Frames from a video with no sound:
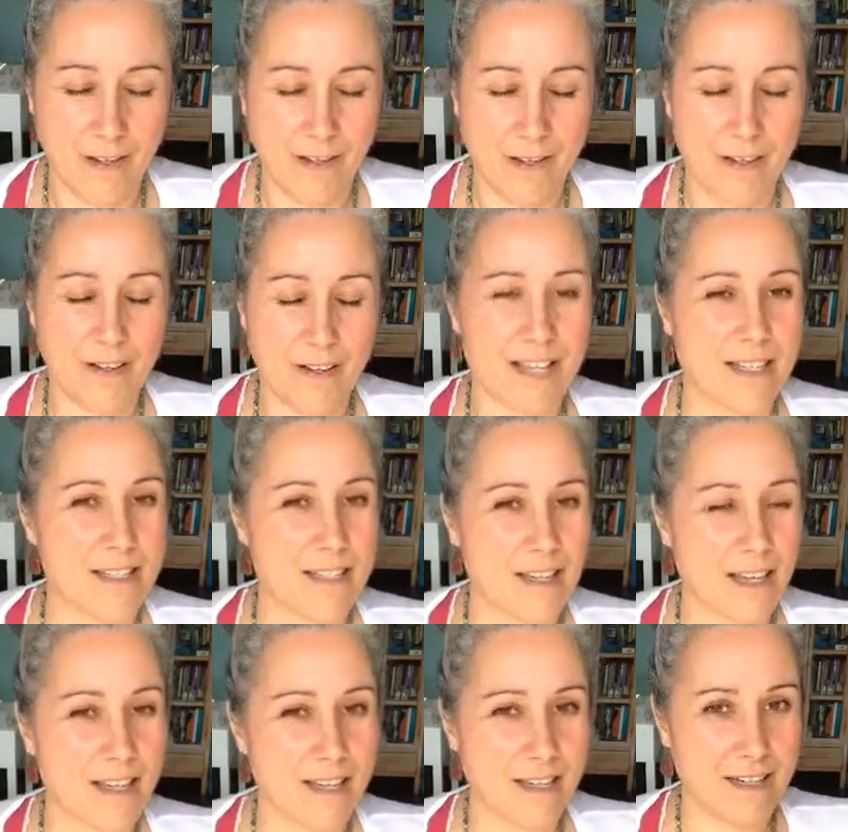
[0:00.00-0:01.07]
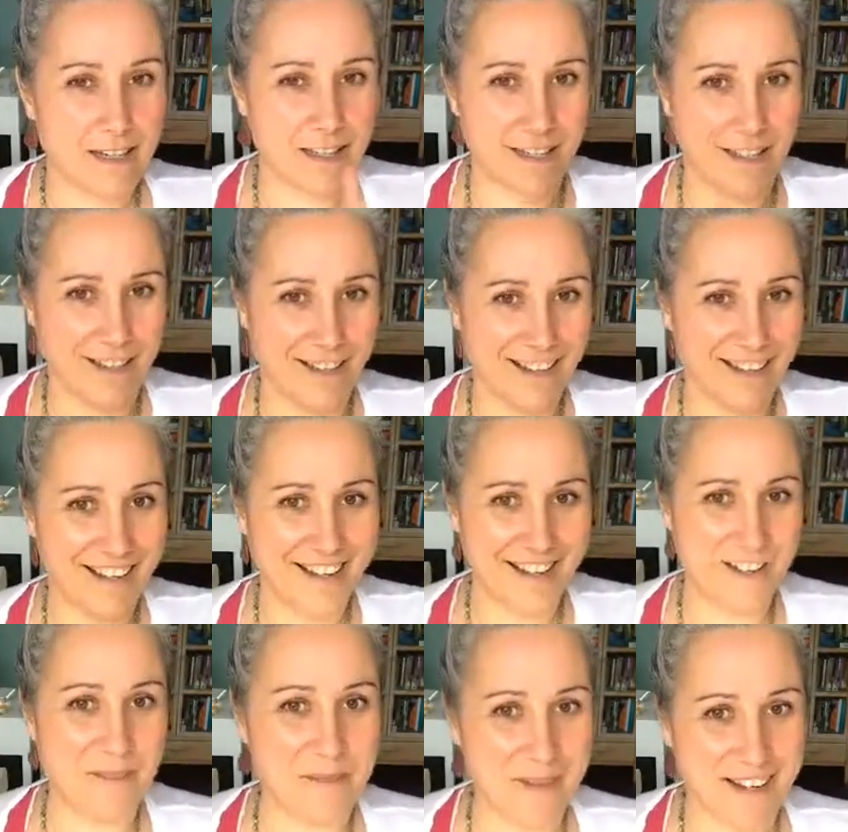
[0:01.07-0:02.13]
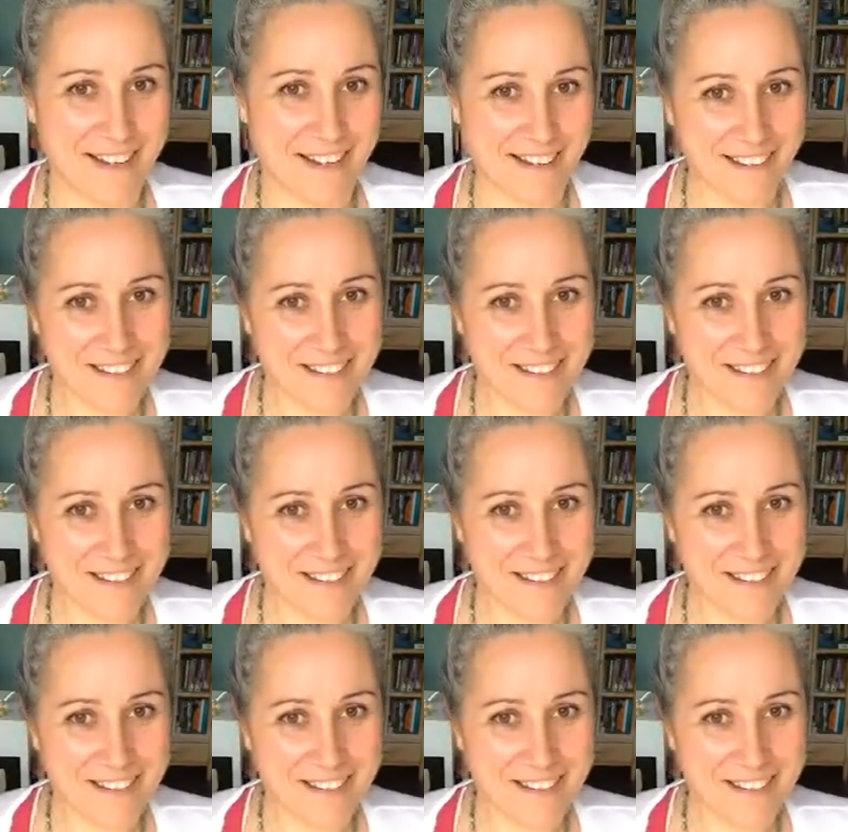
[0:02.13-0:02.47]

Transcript: Okay, I need another minute.